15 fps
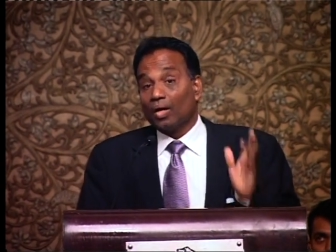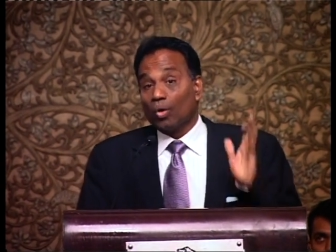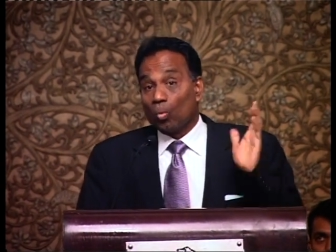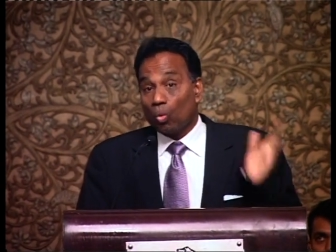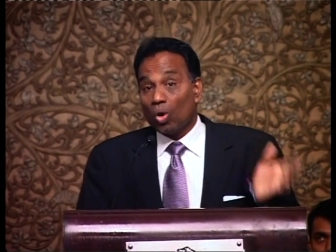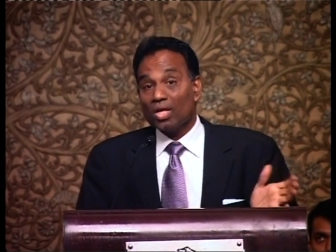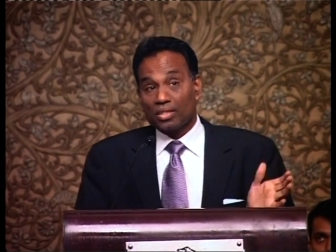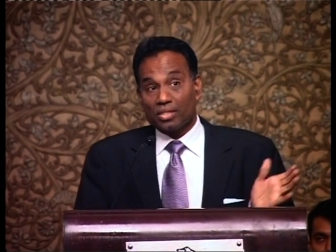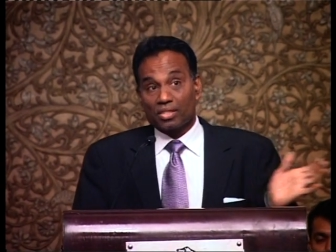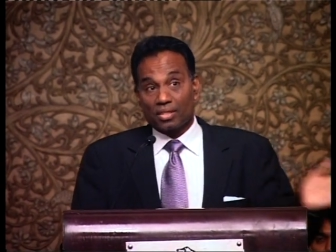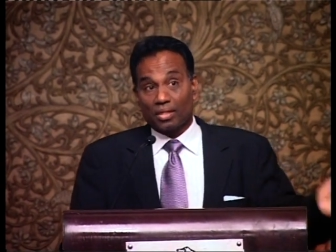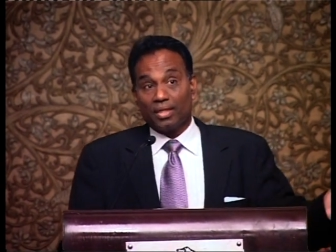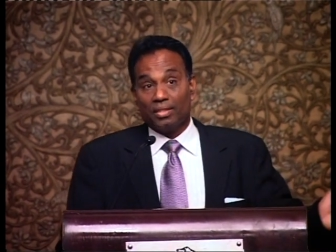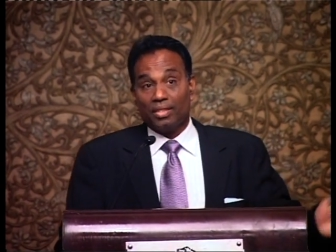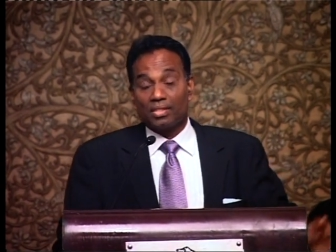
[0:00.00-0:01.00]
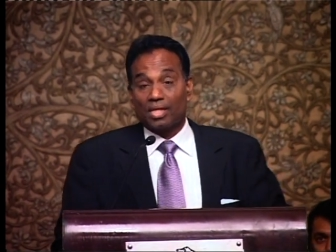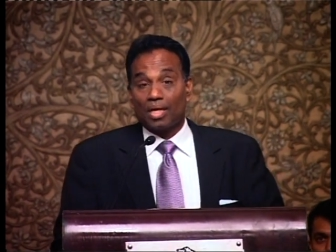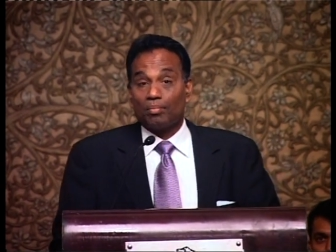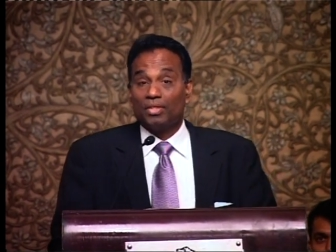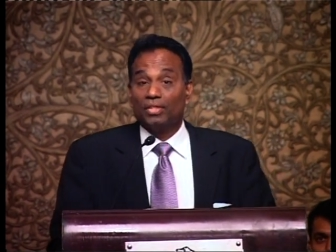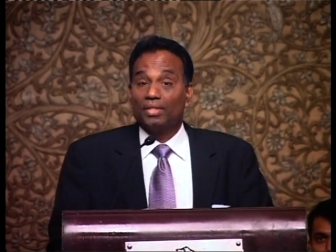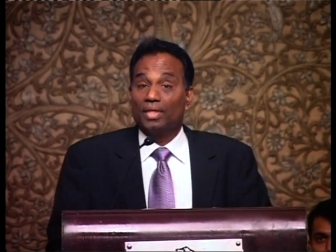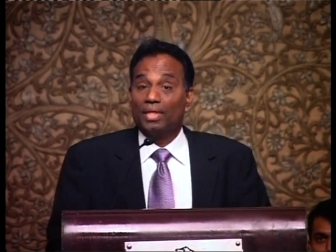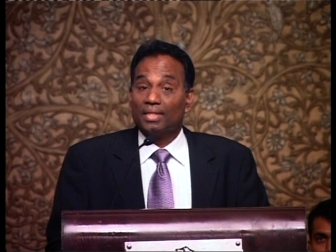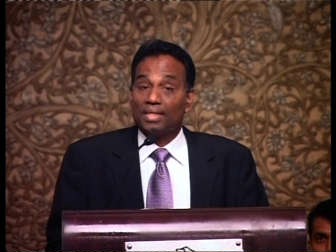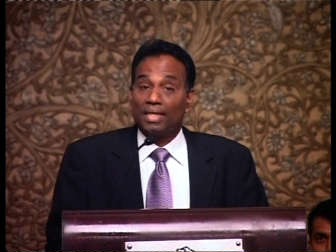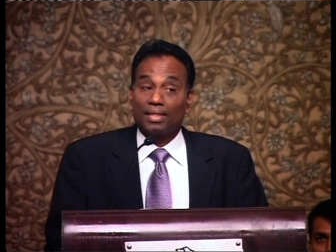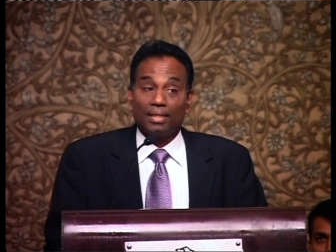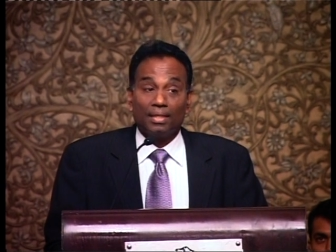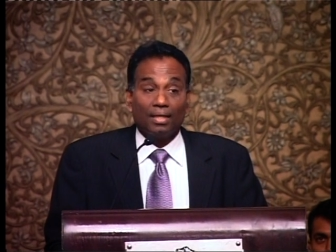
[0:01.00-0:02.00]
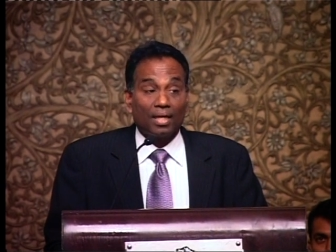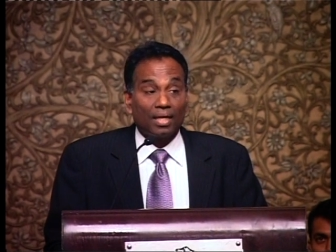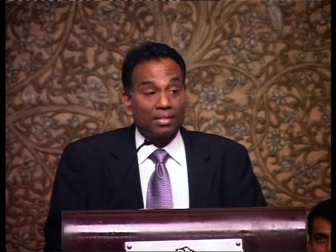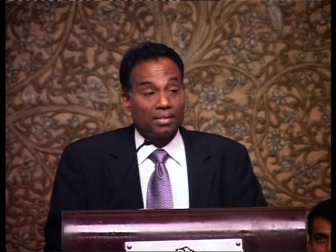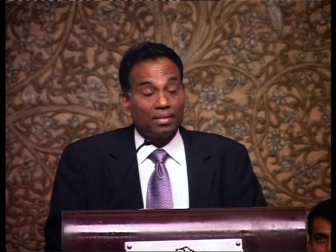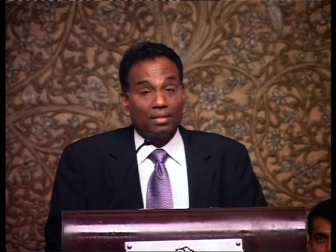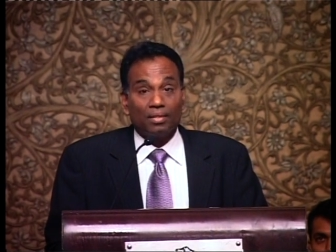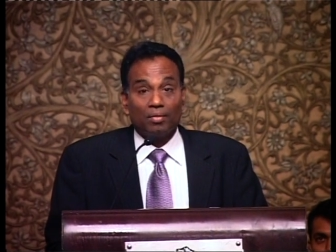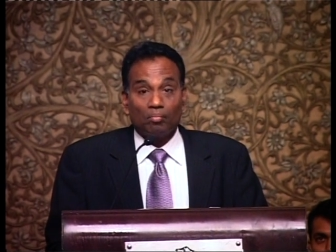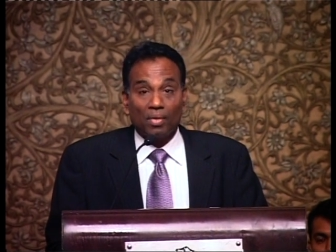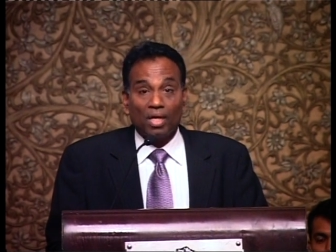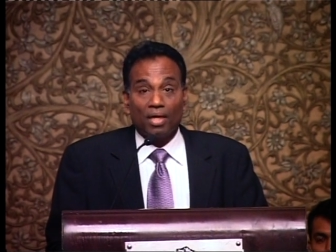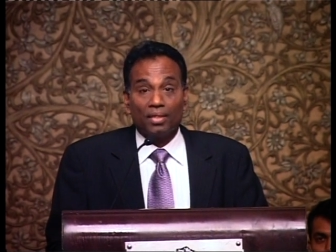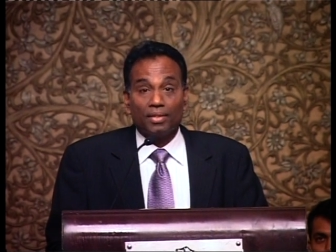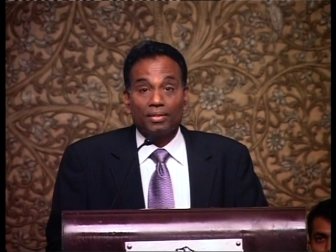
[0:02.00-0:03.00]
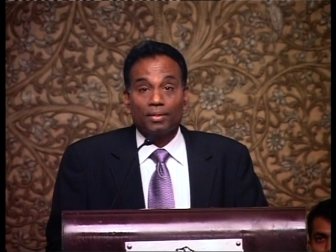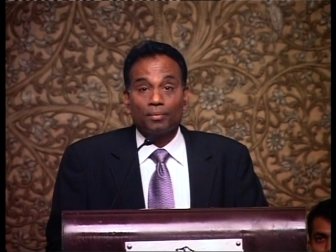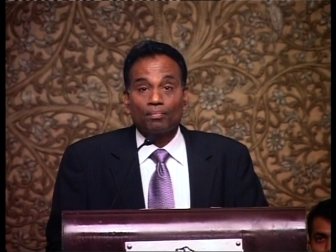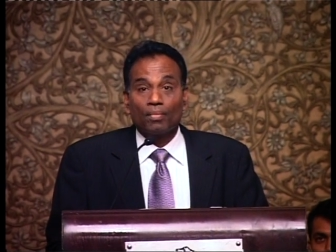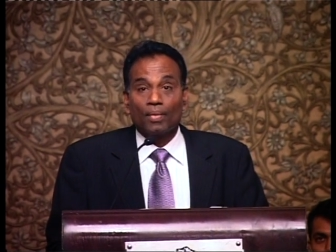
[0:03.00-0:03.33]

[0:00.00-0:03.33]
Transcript: once, and this happened exactly last year, March,